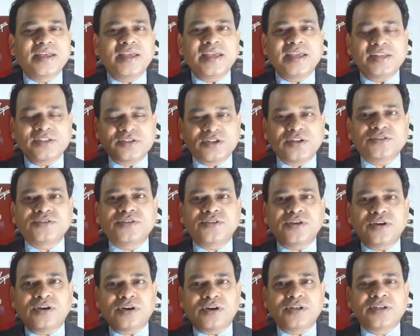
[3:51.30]
It is
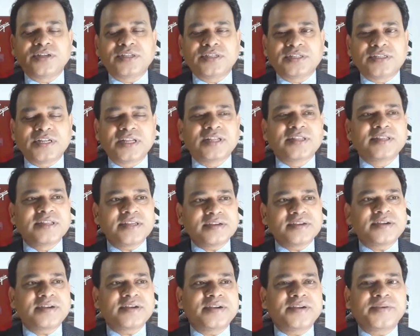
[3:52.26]
also still
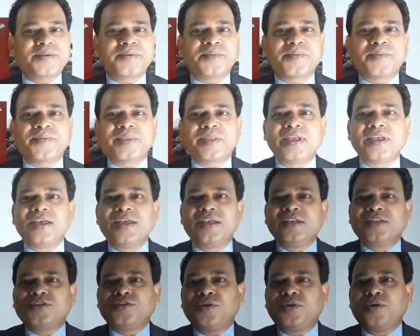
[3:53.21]
there.
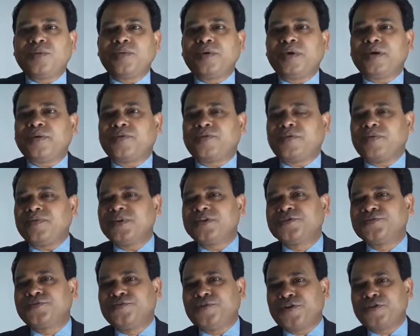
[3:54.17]
So from
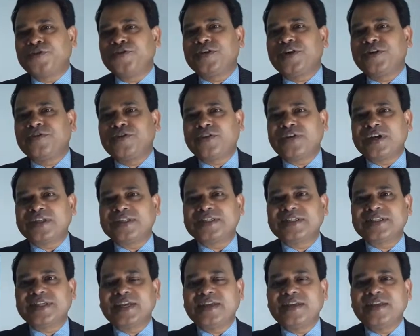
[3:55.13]
this photograph you can
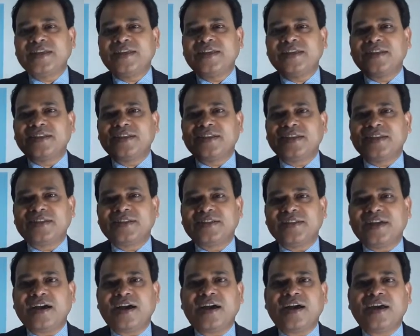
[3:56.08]
see this
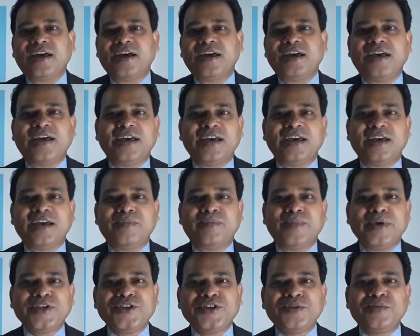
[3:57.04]

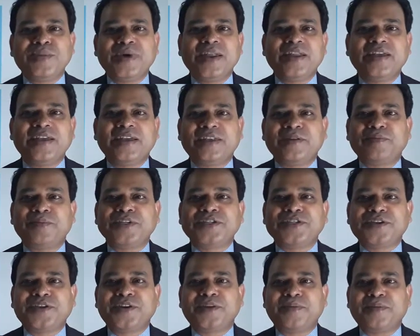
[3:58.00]
Vijay Mallya and
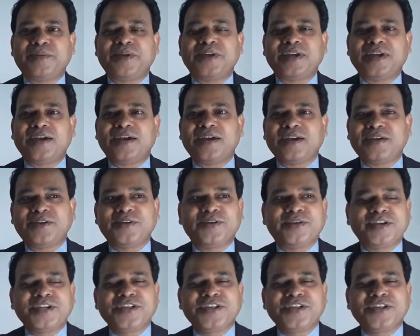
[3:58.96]
Mr.